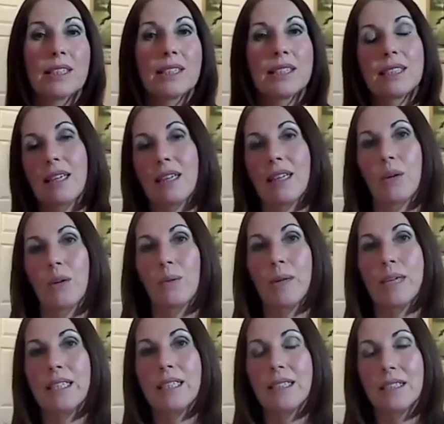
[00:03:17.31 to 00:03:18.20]
Because I think
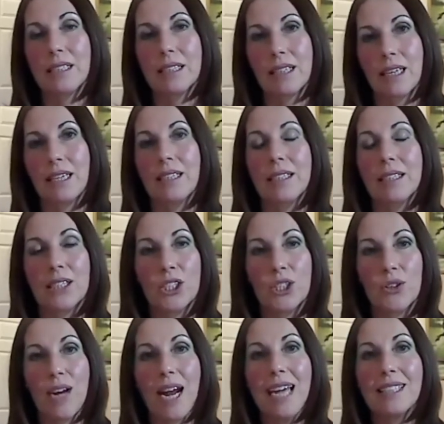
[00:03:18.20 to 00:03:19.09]
when the skin is
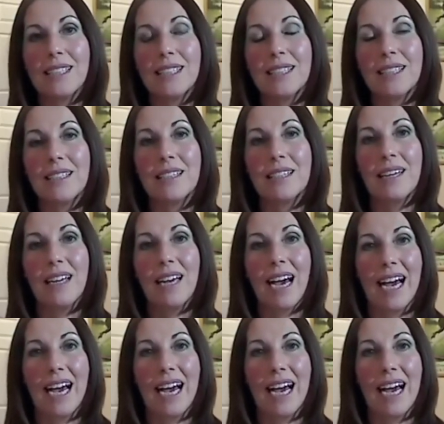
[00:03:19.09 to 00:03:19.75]
stressed,